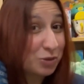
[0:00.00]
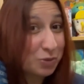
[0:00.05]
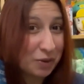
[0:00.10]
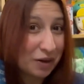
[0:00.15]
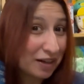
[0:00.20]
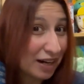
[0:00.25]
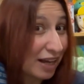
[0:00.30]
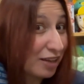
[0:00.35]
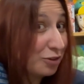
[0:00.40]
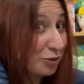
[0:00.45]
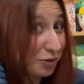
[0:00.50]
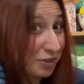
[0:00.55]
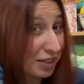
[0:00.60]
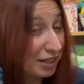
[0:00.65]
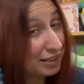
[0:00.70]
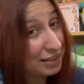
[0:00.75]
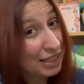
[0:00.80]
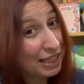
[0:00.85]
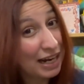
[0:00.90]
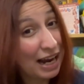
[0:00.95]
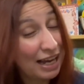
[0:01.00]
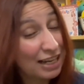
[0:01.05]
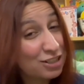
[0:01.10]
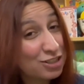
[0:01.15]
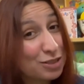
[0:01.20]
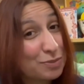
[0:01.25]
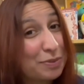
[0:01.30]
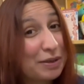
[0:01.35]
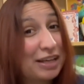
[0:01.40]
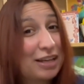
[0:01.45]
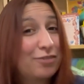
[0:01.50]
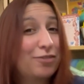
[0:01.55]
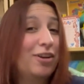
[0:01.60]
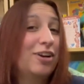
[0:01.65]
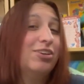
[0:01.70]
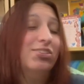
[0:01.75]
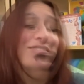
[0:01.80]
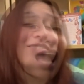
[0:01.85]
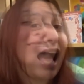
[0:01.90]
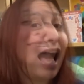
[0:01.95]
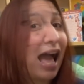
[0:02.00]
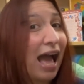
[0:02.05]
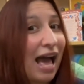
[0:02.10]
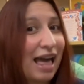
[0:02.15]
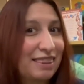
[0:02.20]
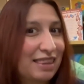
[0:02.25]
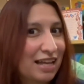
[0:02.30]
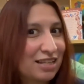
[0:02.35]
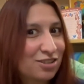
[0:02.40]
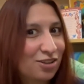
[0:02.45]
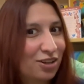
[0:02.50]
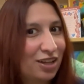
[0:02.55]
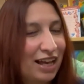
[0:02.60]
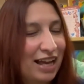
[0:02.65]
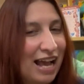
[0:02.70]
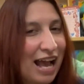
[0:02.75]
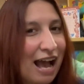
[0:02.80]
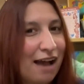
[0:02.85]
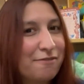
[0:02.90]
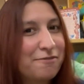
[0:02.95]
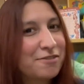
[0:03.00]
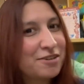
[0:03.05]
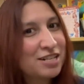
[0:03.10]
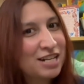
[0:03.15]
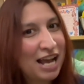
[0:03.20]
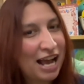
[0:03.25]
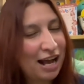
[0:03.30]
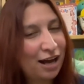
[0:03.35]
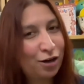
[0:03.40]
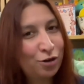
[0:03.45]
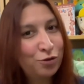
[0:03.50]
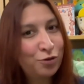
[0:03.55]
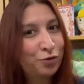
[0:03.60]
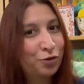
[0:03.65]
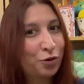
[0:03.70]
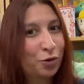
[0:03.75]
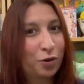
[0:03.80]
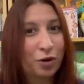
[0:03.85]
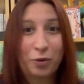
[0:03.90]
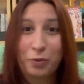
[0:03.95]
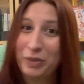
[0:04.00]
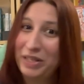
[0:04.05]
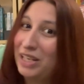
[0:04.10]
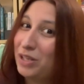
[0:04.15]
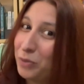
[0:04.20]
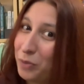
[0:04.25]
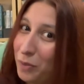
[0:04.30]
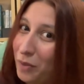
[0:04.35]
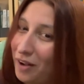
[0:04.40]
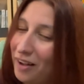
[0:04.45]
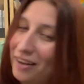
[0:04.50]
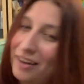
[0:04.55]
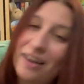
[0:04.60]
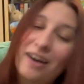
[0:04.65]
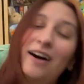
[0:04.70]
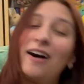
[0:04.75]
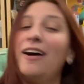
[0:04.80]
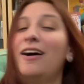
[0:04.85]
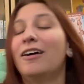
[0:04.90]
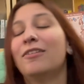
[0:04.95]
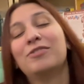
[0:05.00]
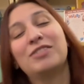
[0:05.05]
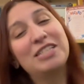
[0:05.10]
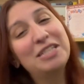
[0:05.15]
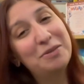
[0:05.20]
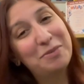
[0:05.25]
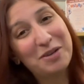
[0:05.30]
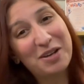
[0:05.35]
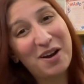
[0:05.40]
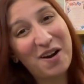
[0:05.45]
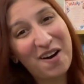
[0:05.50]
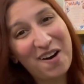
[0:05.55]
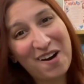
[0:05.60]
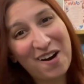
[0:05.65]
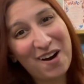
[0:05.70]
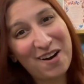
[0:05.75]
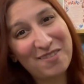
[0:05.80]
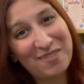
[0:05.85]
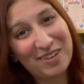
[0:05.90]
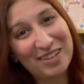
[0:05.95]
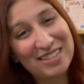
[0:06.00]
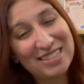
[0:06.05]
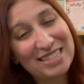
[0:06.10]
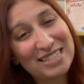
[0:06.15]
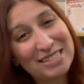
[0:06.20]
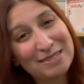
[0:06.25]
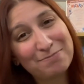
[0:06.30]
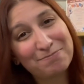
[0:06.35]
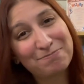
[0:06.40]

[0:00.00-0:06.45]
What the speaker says: one you think that I should pick first. And that's all I have for now for week 1 of TBR Harvest.